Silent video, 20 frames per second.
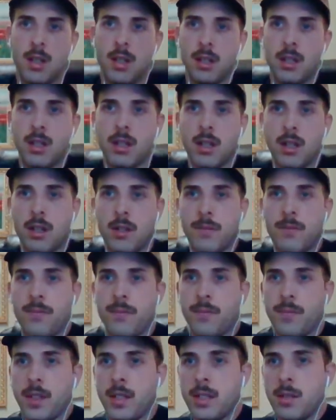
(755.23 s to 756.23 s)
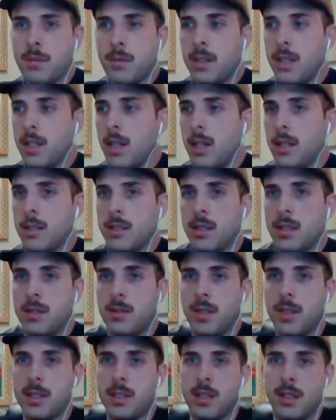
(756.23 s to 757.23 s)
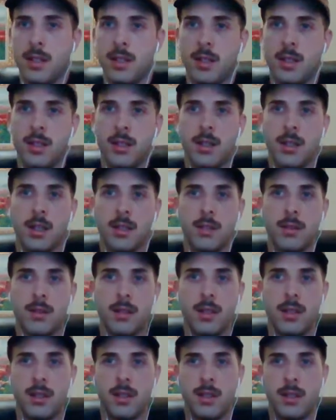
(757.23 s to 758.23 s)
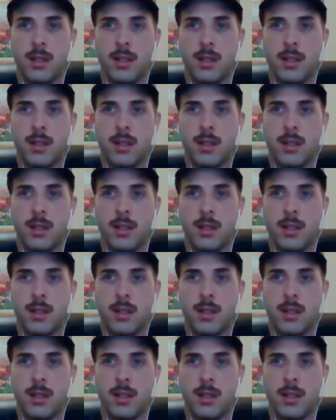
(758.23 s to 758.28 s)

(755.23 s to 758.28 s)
You know, it's a really odd situation you guys are in.